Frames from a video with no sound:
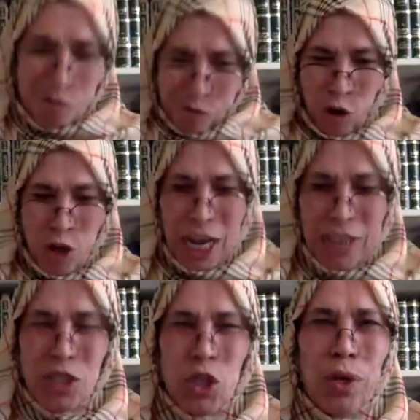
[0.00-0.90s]
the phone
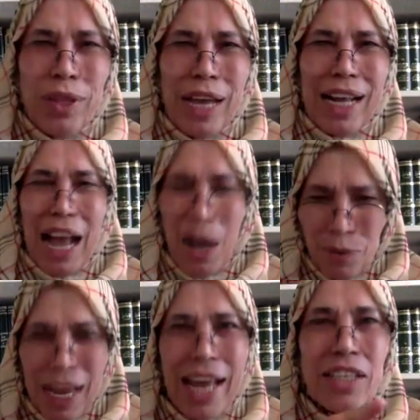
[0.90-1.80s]
next to you on the
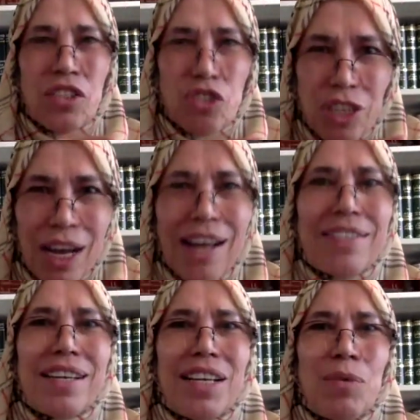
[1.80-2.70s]
ground, and she
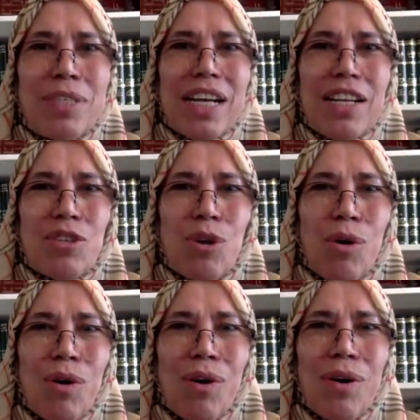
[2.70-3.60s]
answered with her
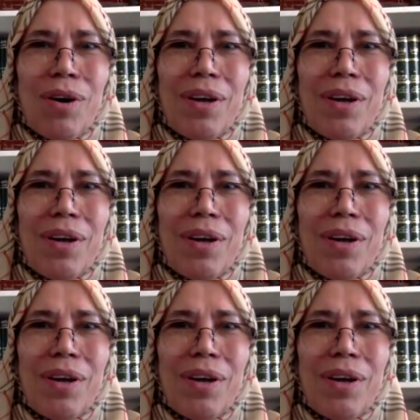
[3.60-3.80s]
toe.